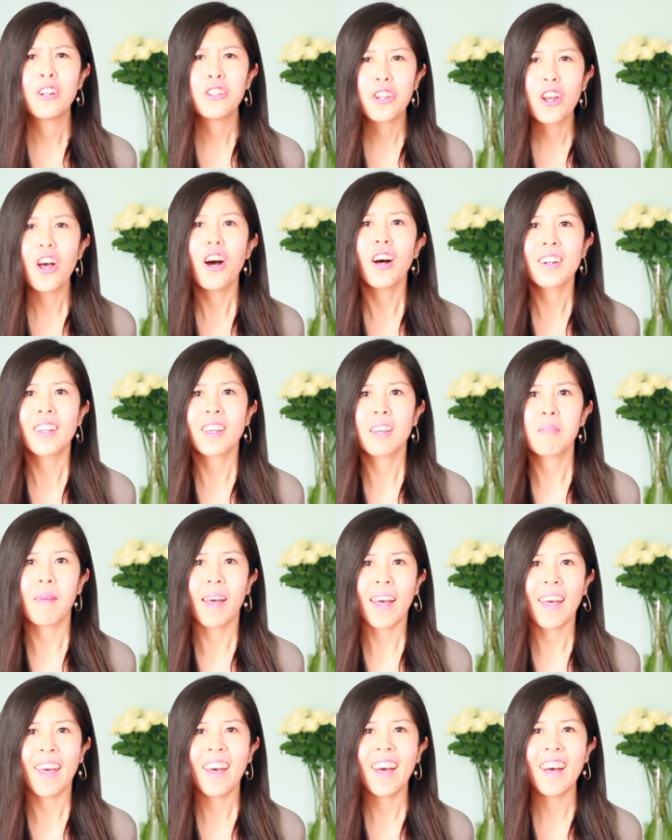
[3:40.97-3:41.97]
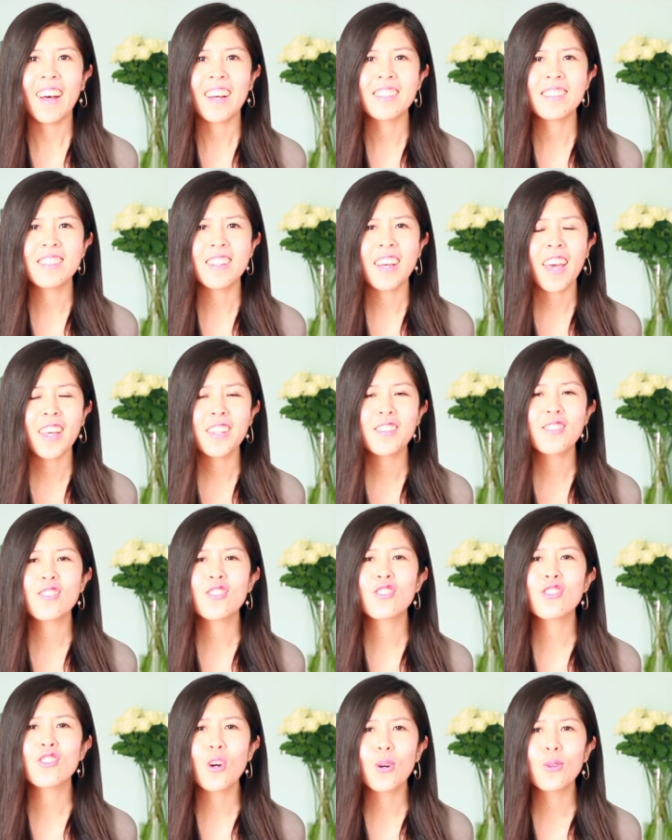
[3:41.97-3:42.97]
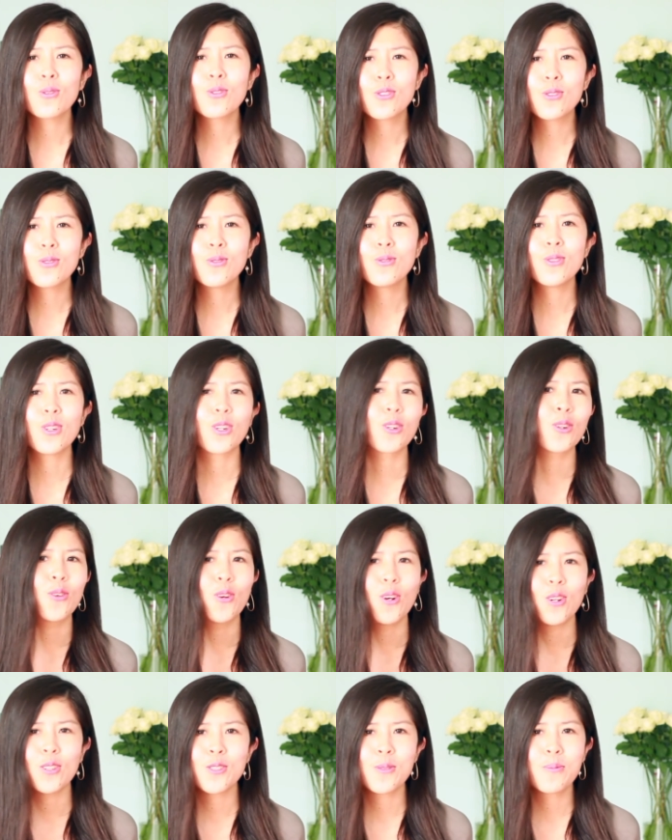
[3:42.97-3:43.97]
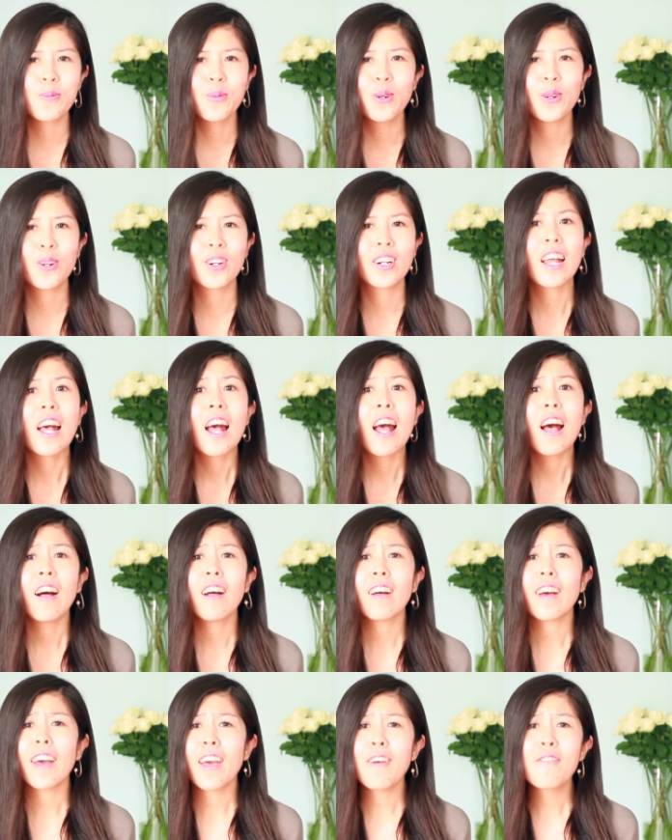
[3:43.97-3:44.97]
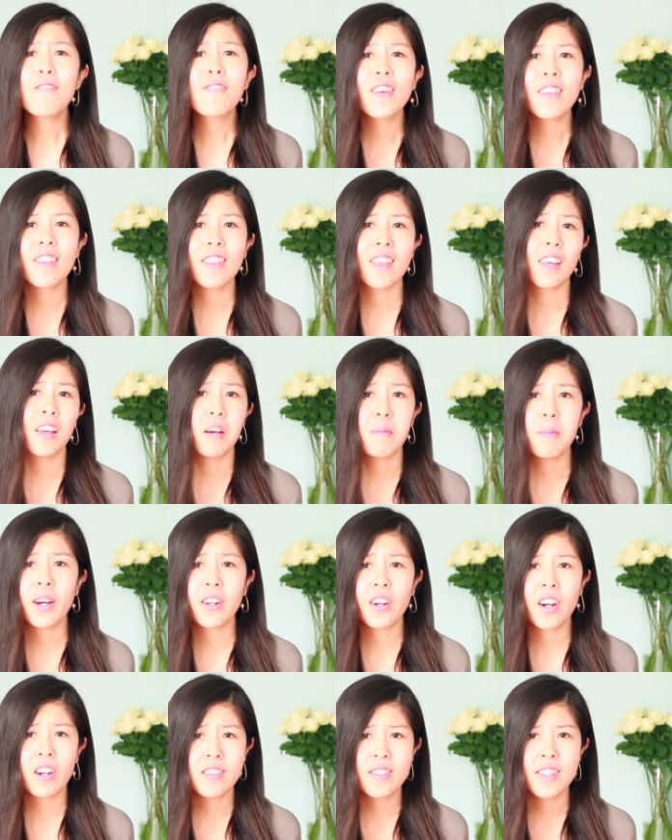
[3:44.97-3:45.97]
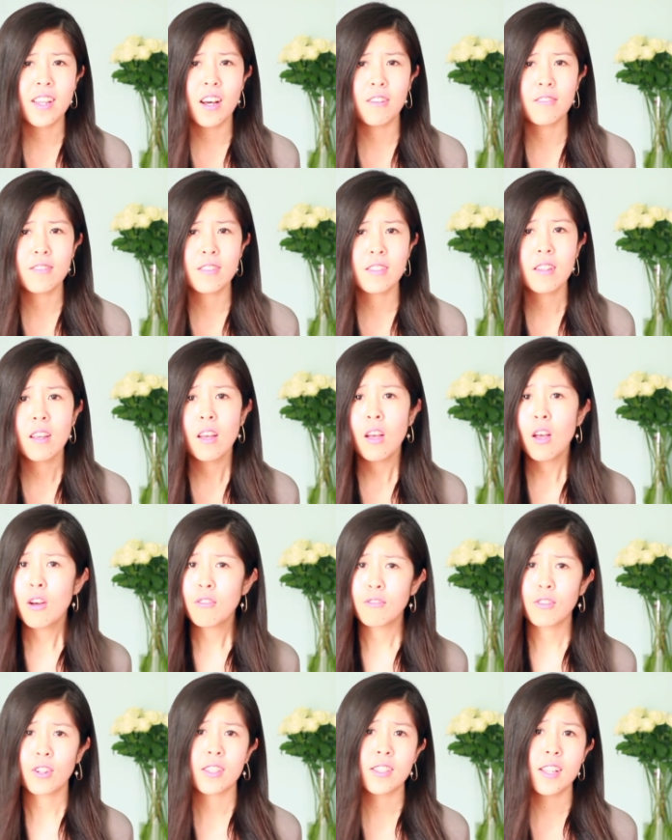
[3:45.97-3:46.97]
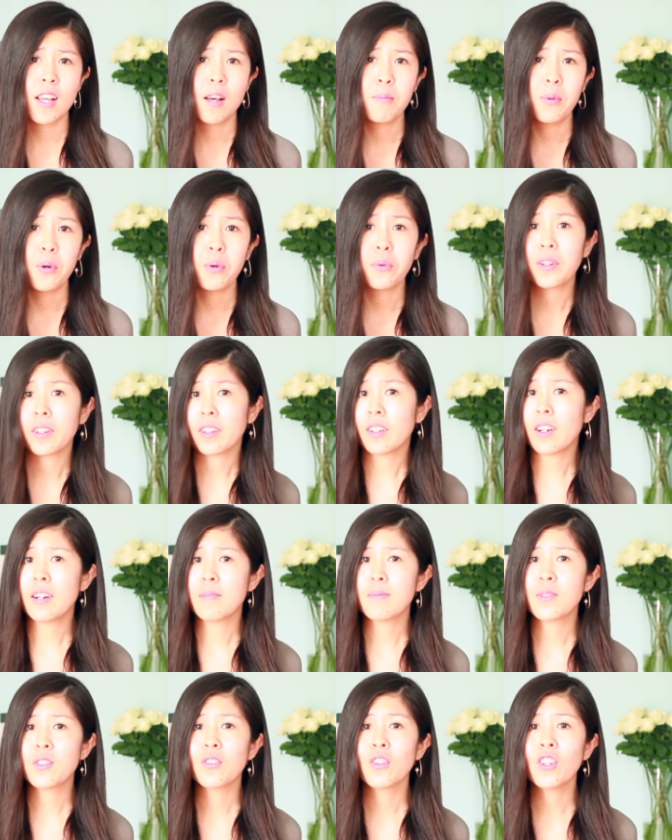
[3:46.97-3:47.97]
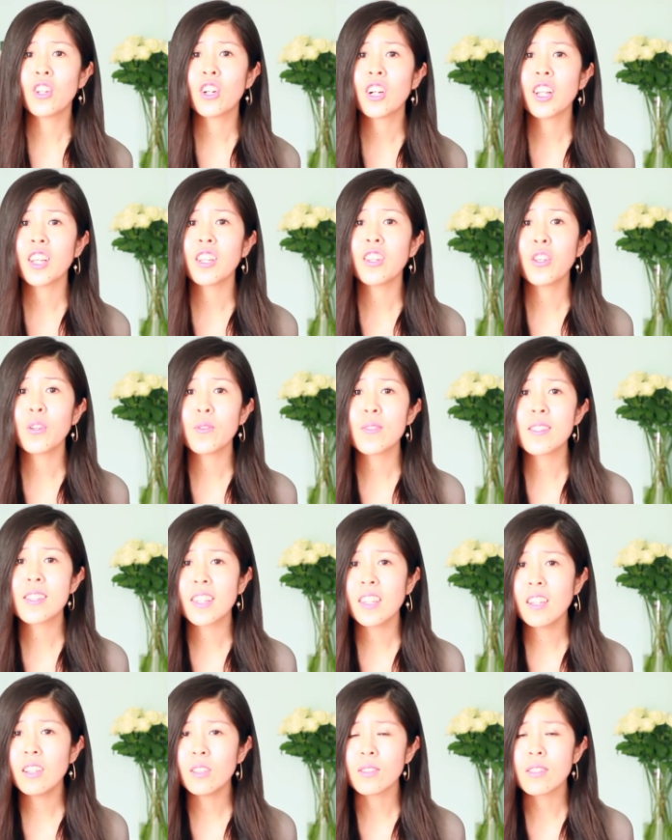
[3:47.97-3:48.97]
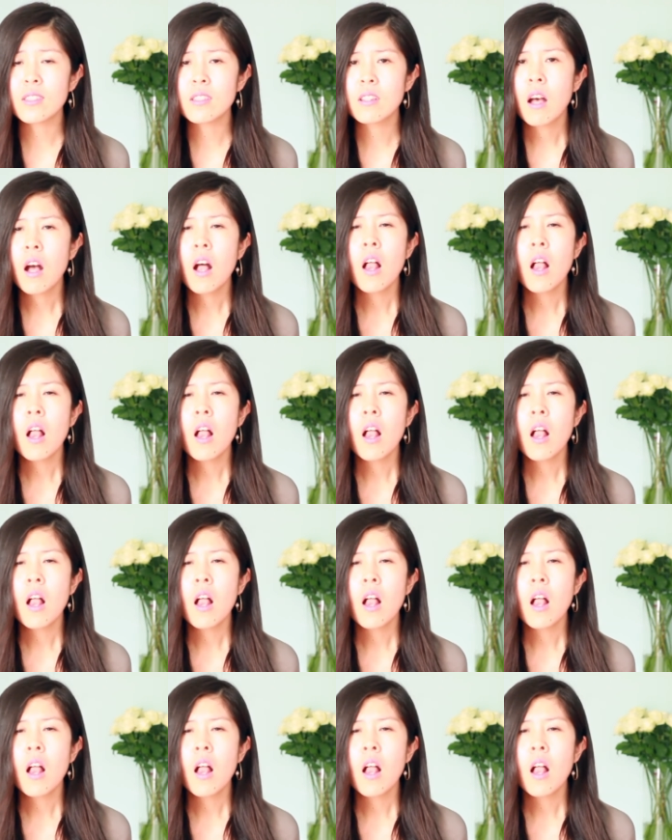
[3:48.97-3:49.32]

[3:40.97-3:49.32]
nodding my head. It's so true across the board on everything about ourselves. For example, when it comes to learning new skills,